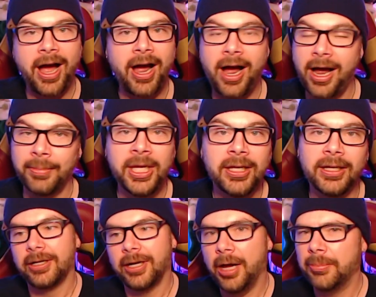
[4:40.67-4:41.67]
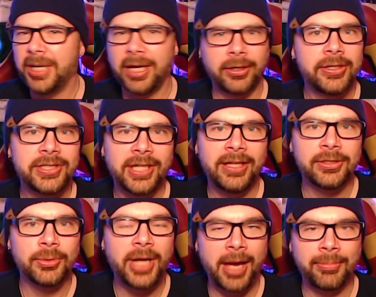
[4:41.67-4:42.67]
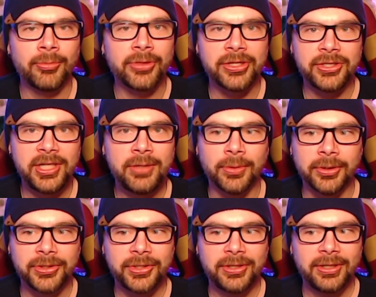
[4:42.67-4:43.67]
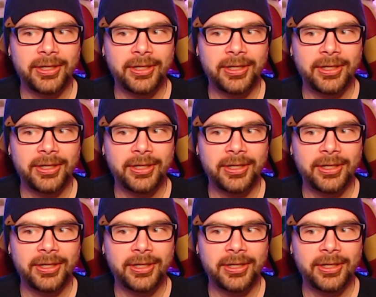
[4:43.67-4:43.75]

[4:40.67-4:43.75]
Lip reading: I'm in. I'm not going to say this would happen with the sequels,